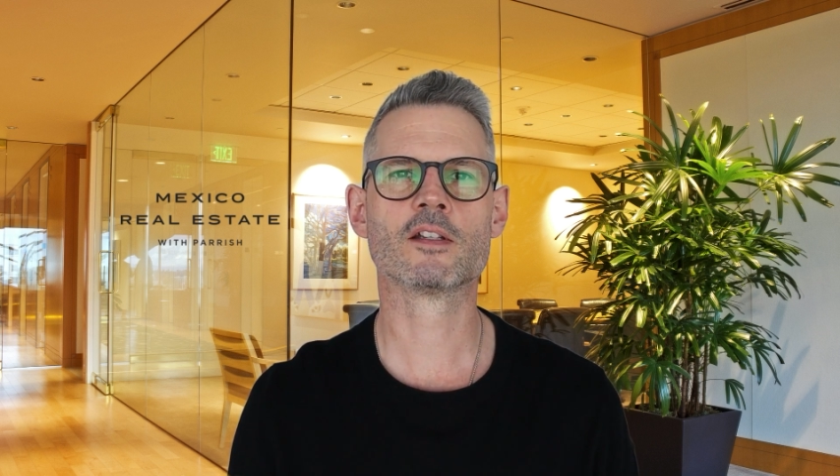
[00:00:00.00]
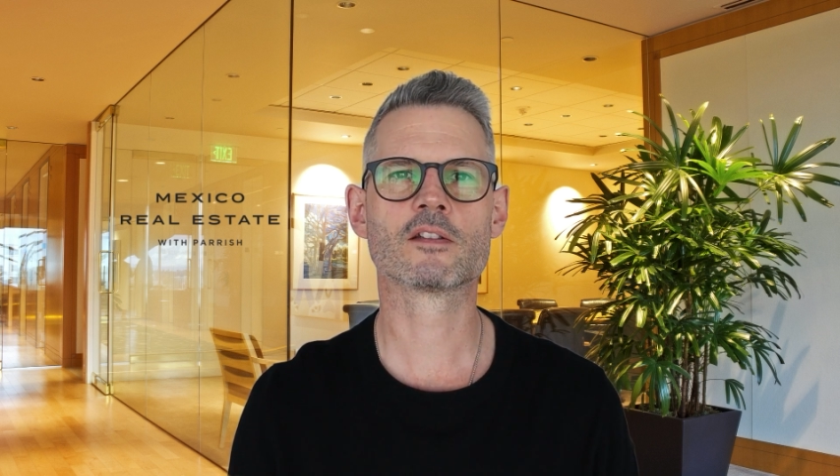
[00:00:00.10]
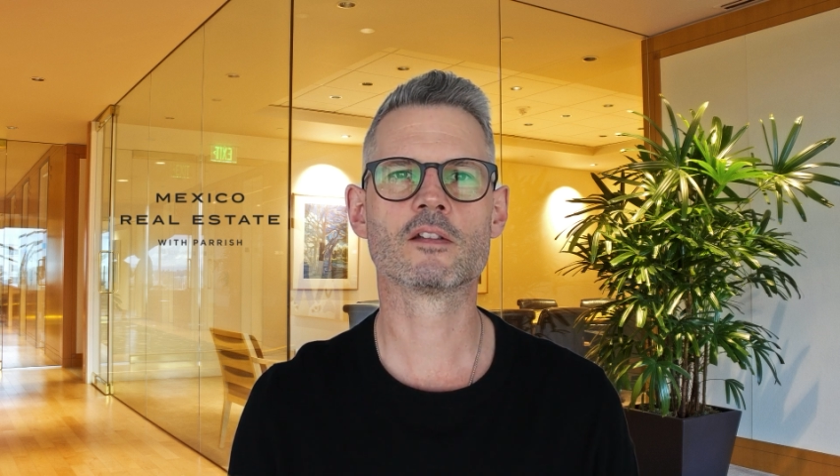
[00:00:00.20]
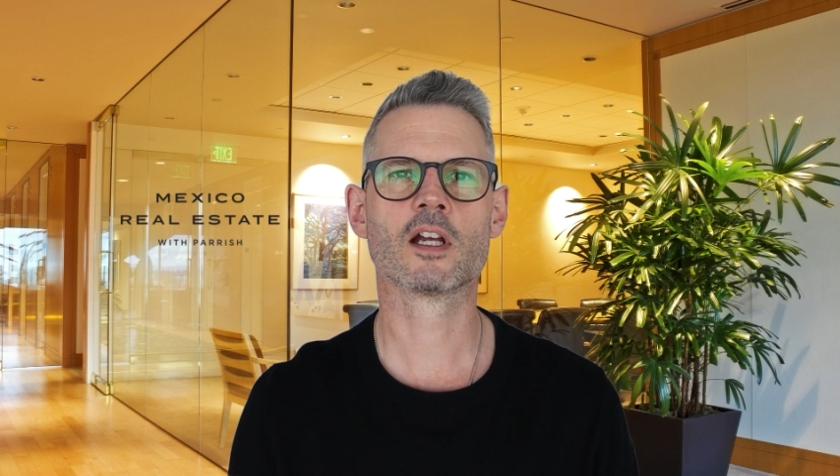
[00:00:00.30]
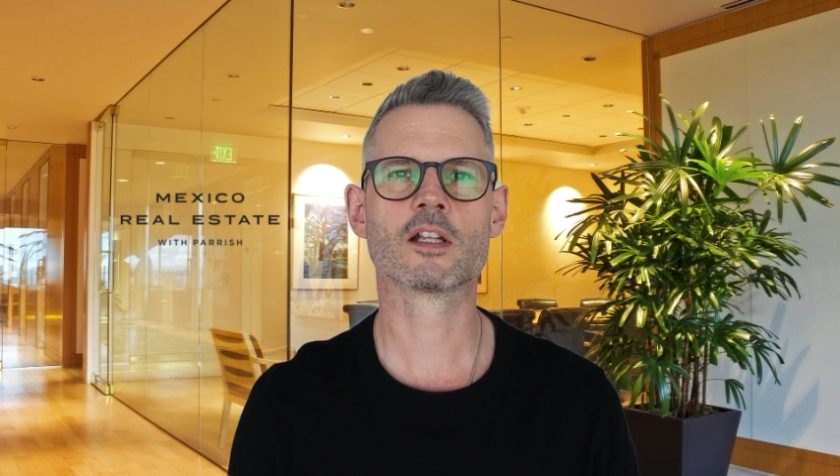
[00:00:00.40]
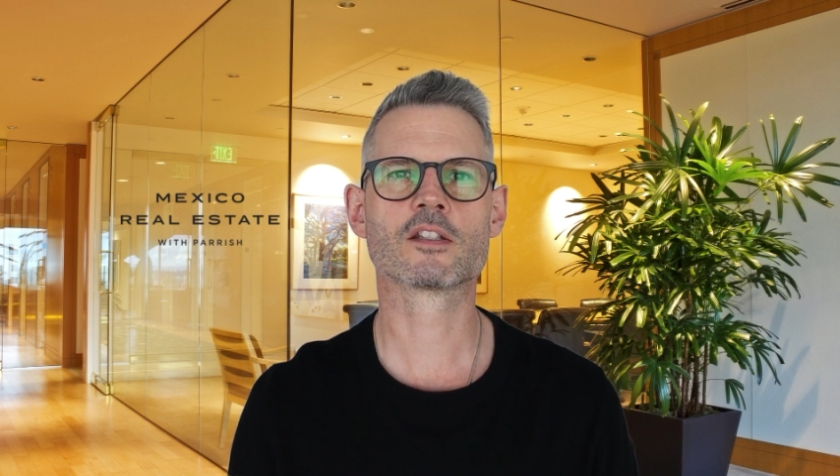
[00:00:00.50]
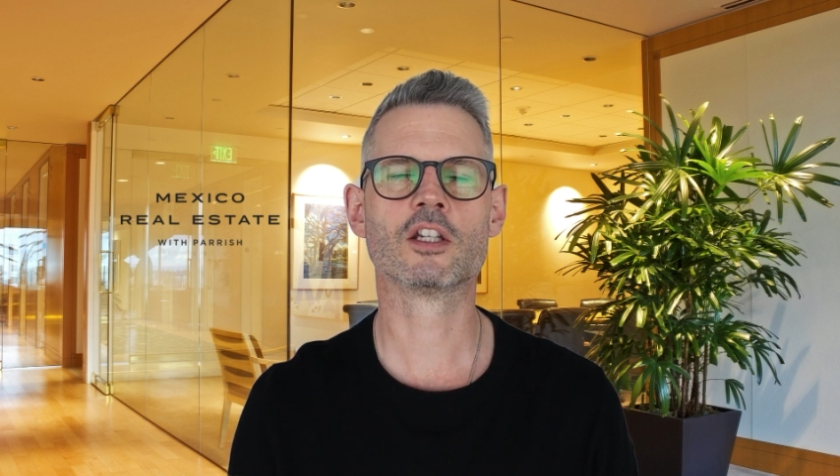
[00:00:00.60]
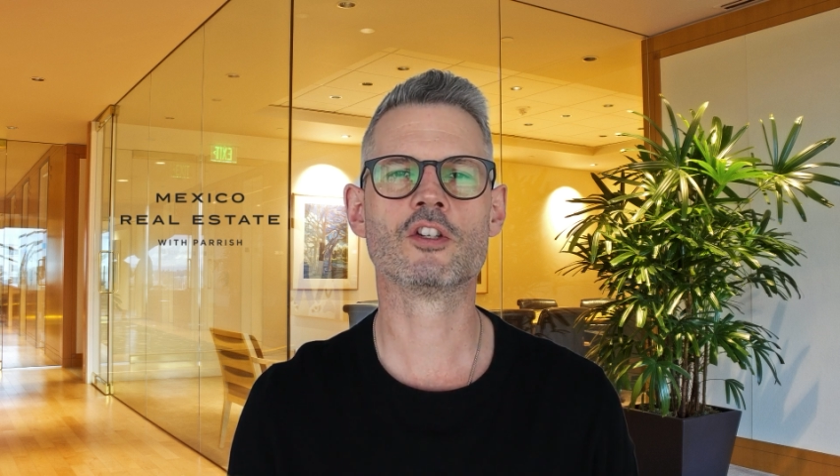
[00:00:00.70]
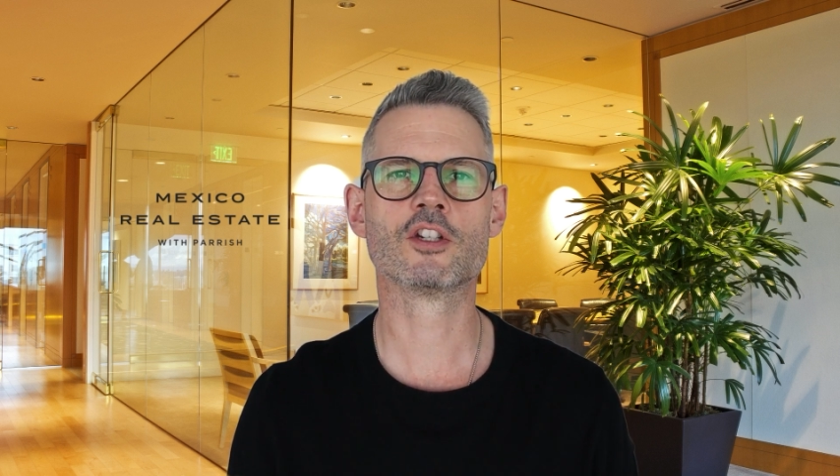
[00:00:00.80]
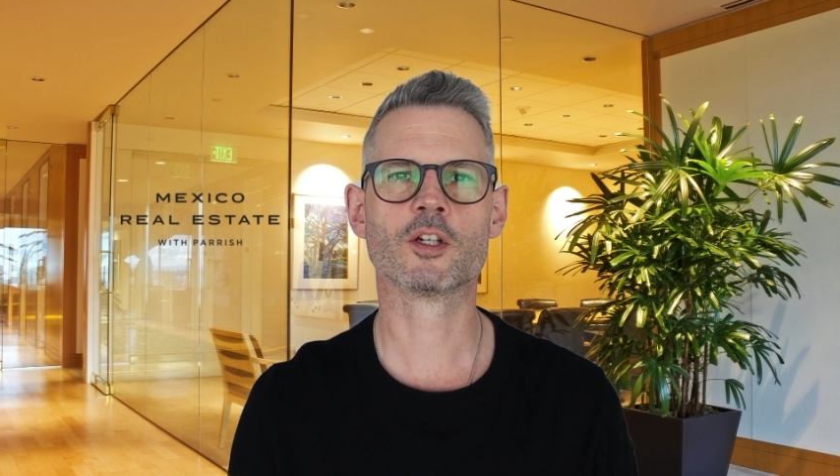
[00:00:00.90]

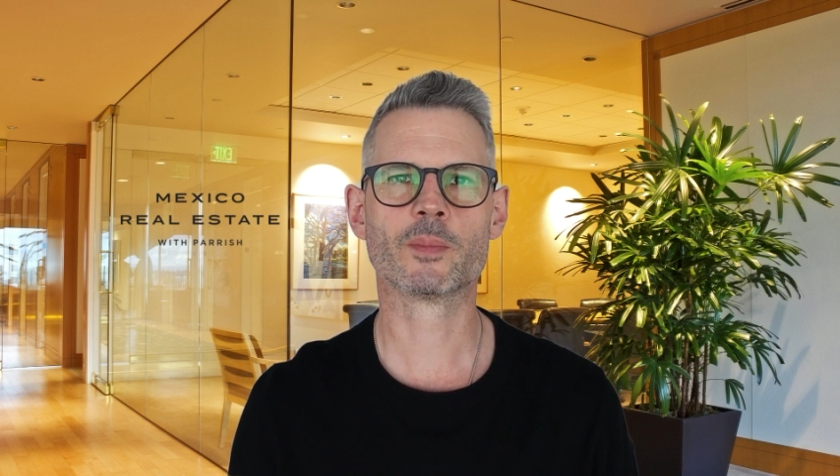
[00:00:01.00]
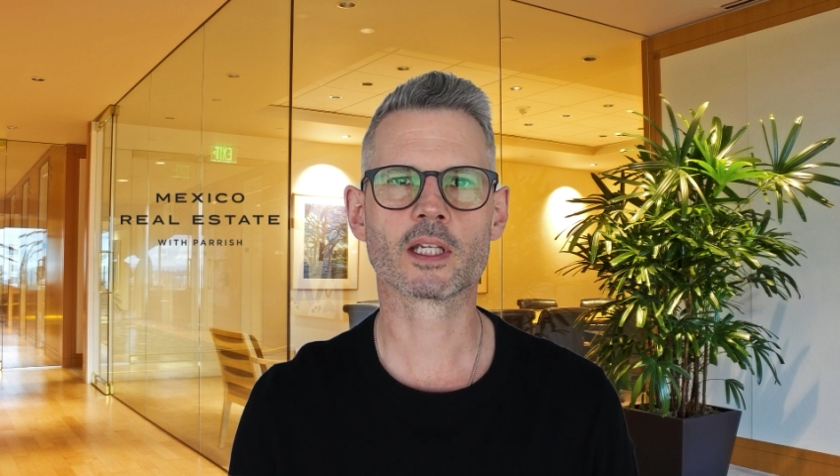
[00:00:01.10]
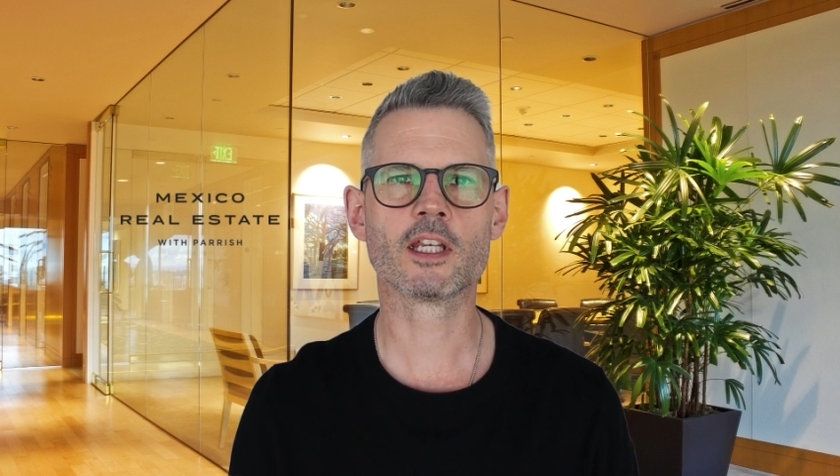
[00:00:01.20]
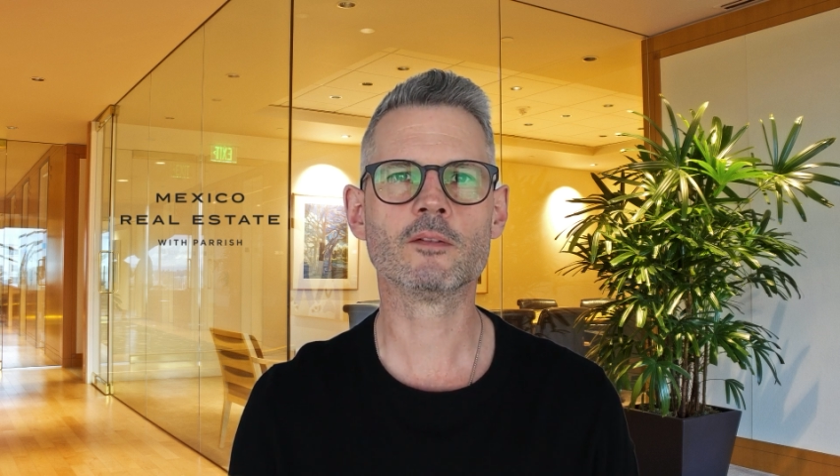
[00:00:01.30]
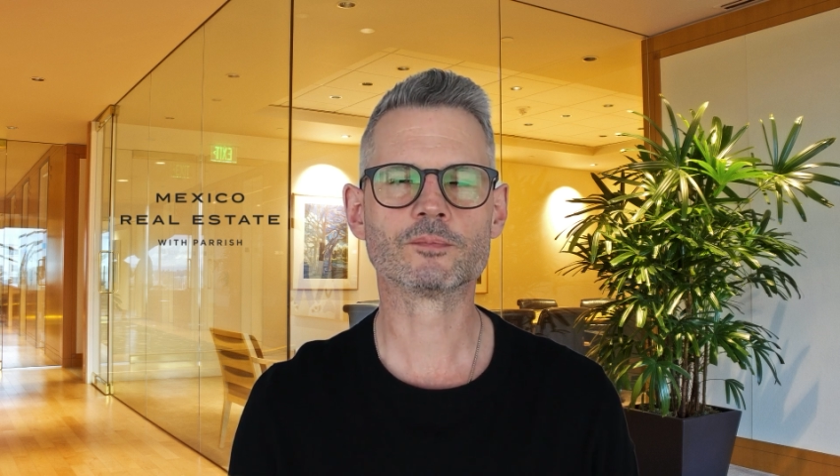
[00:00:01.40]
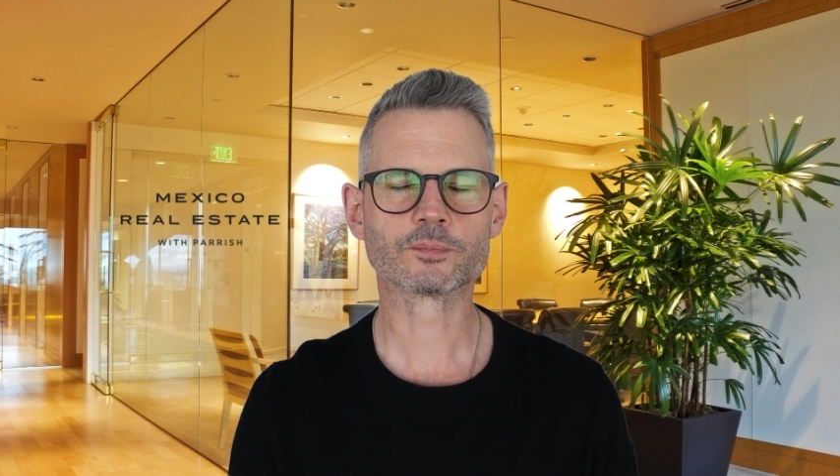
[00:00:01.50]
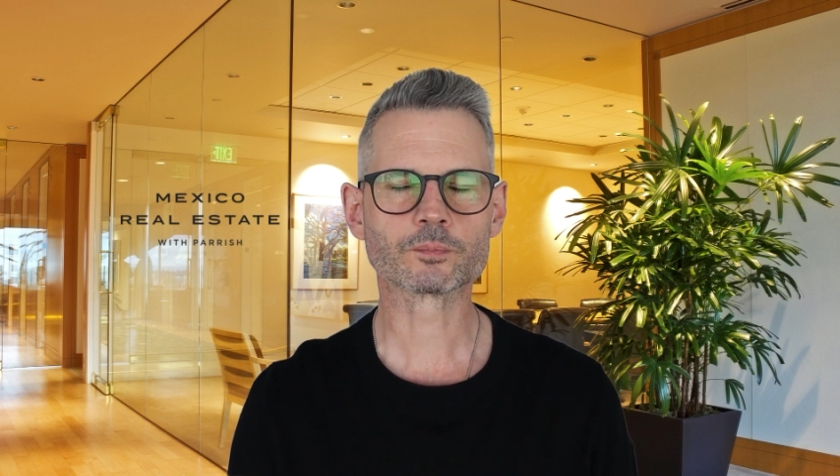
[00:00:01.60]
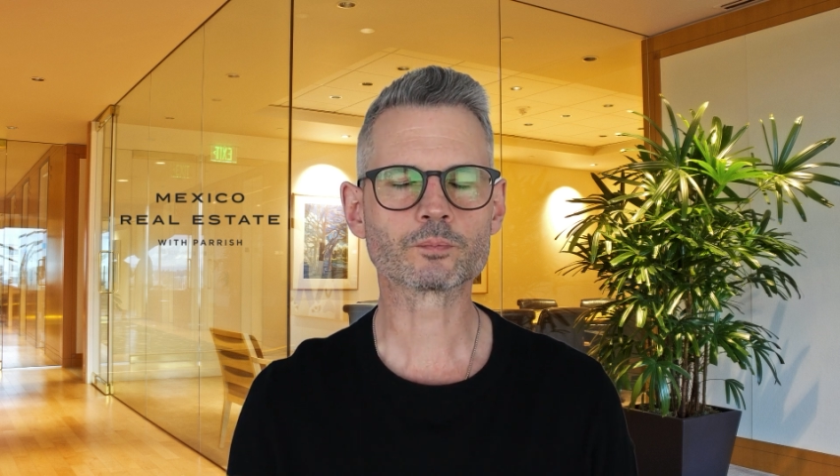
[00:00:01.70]
stingy and picky,